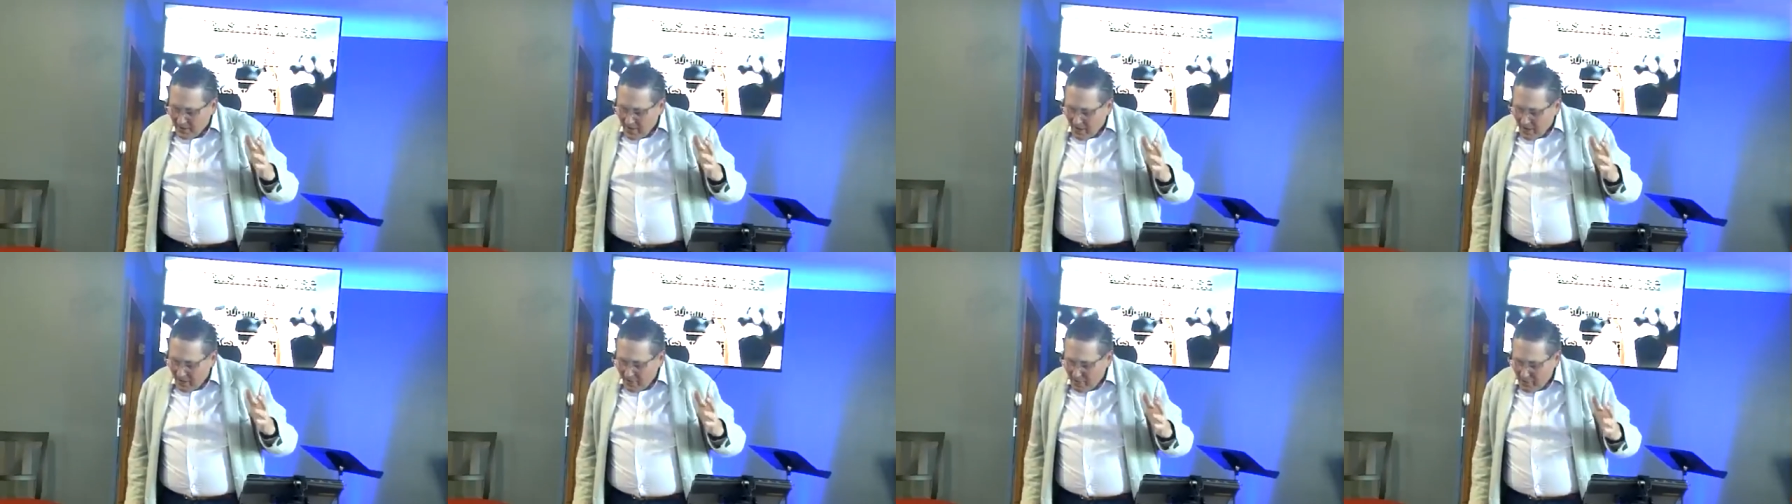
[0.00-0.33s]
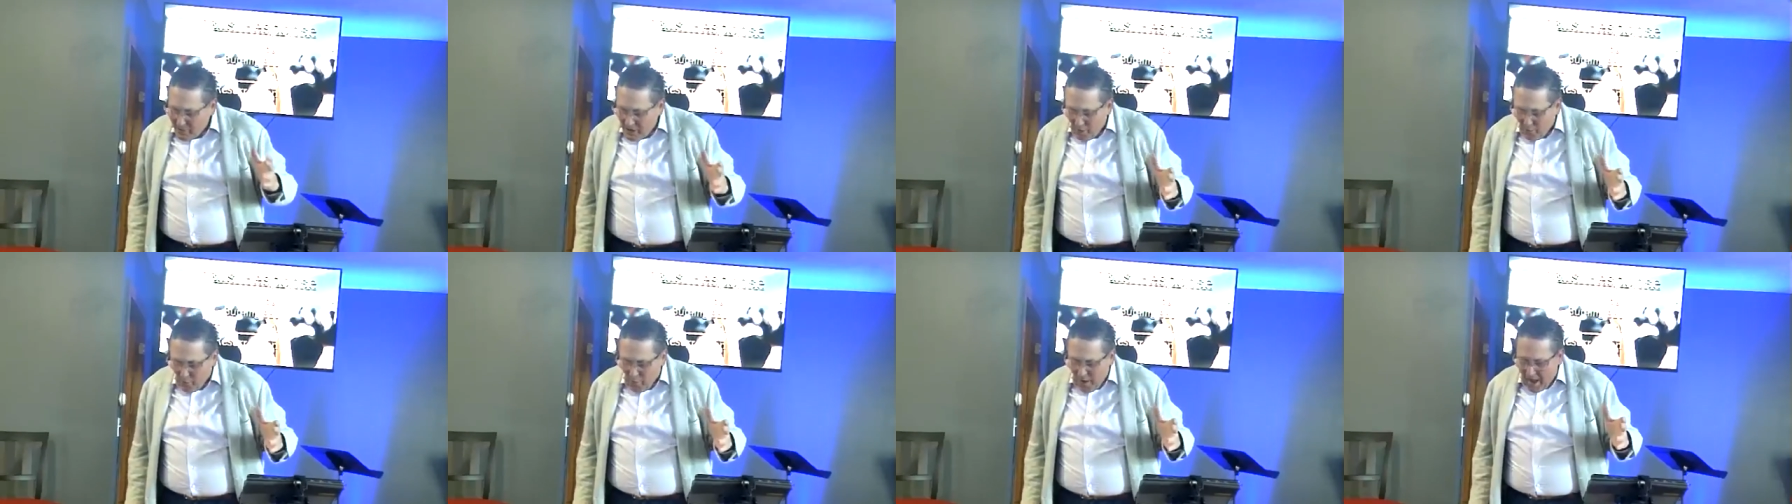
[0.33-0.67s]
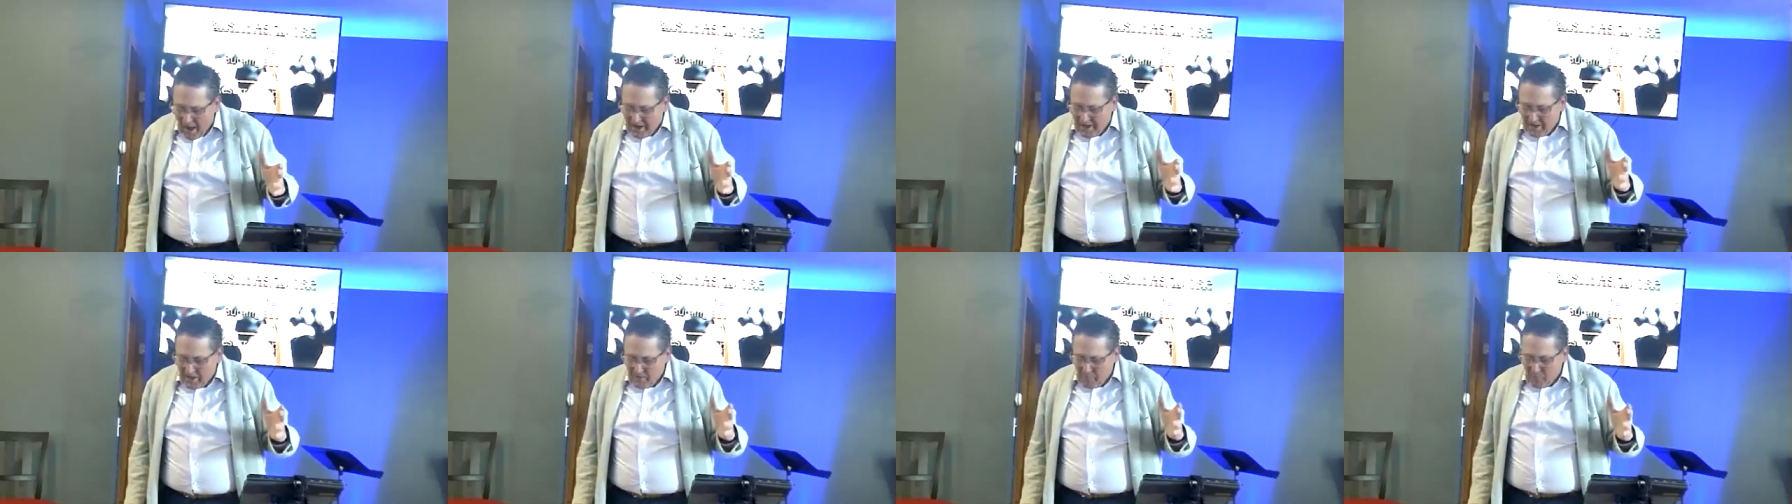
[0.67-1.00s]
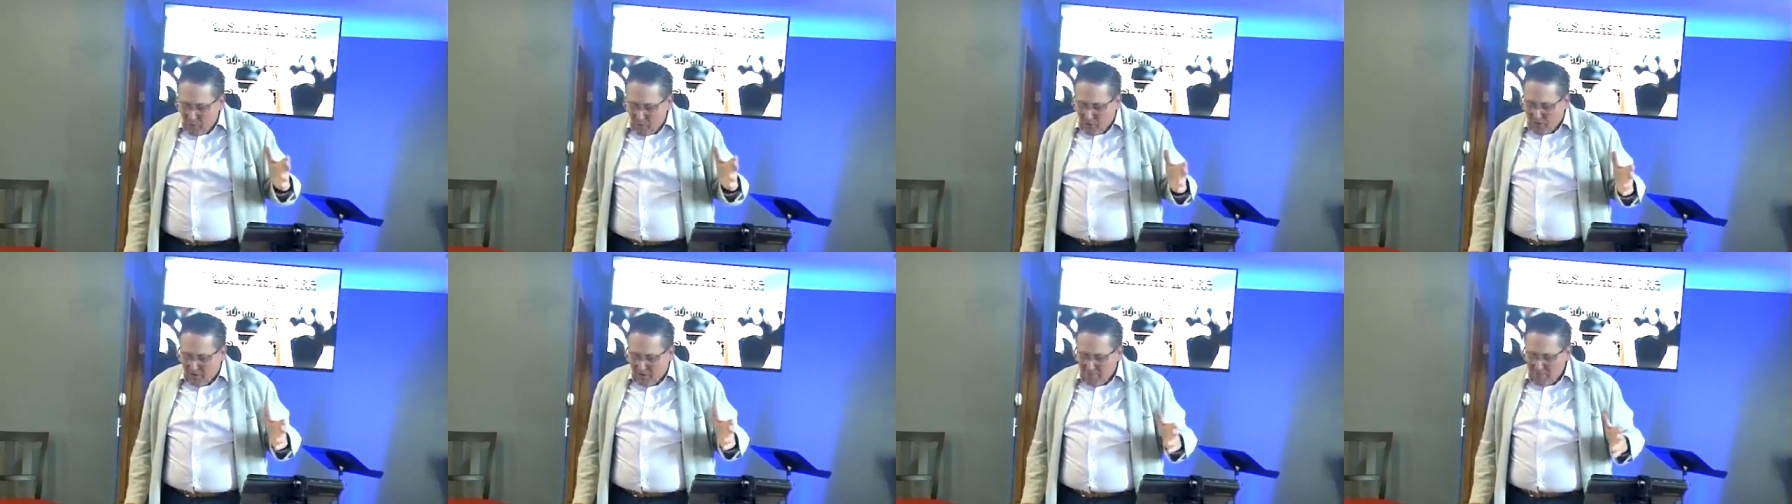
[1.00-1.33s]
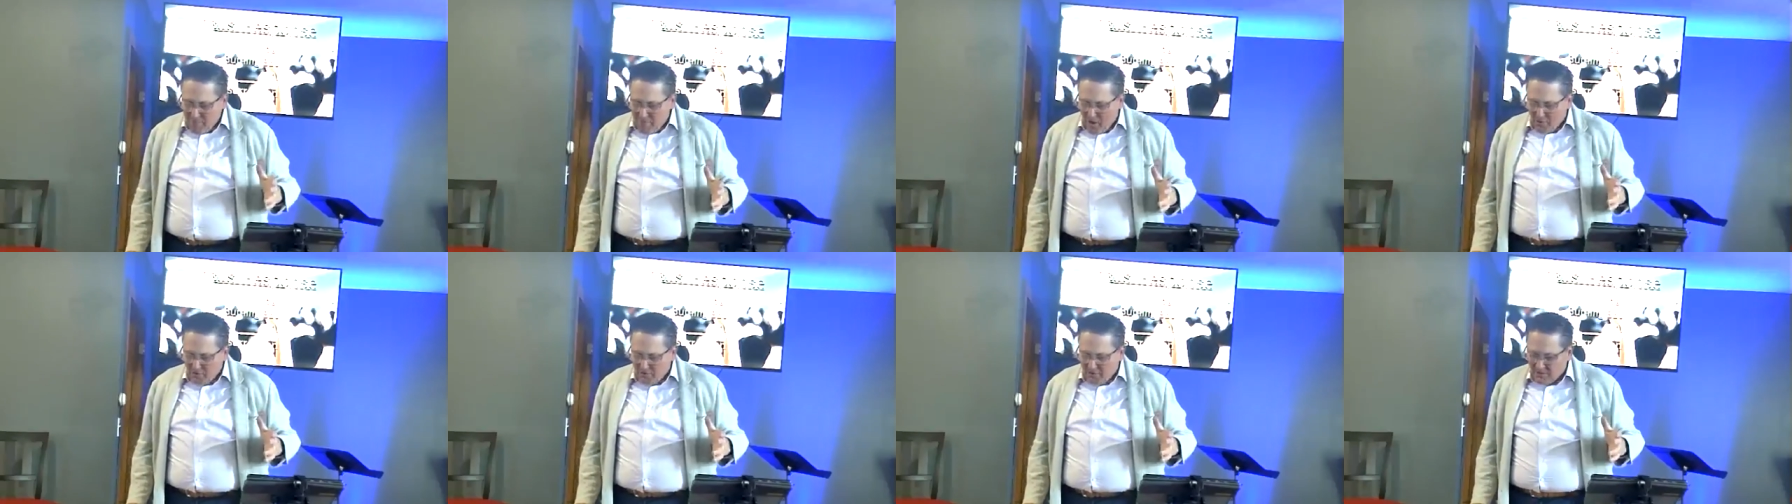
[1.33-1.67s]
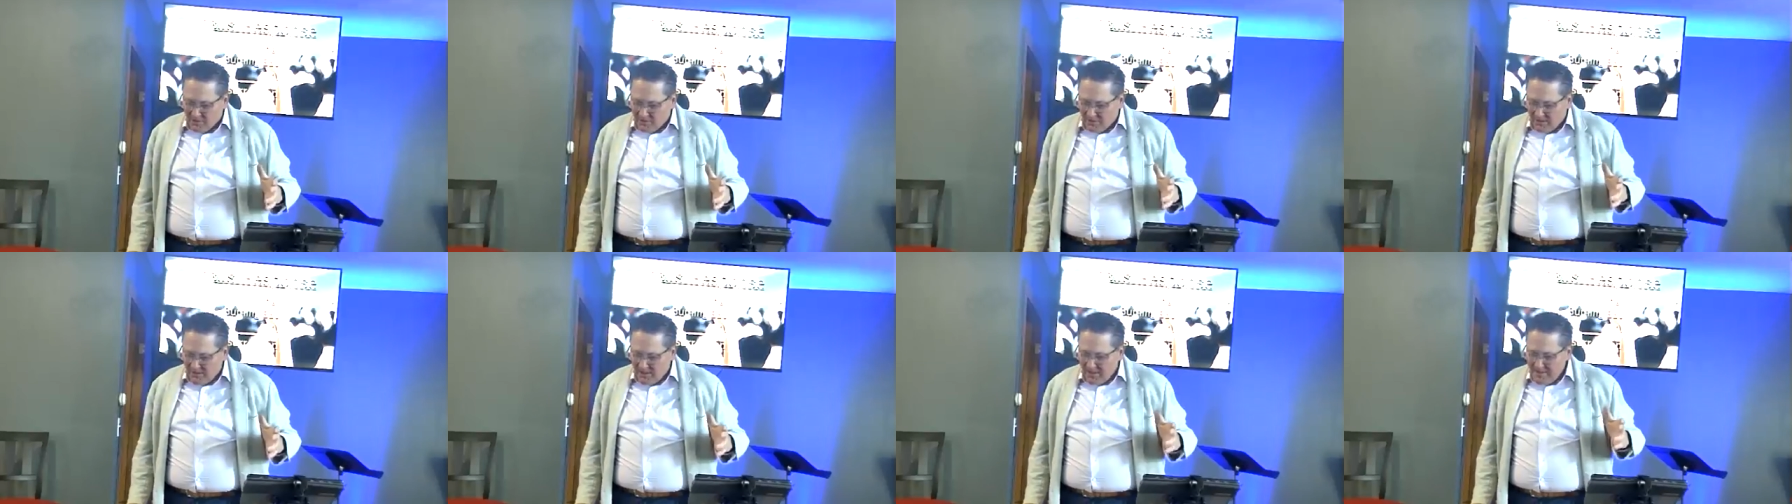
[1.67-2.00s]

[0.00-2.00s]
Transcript: Have you not read in the book of Moses,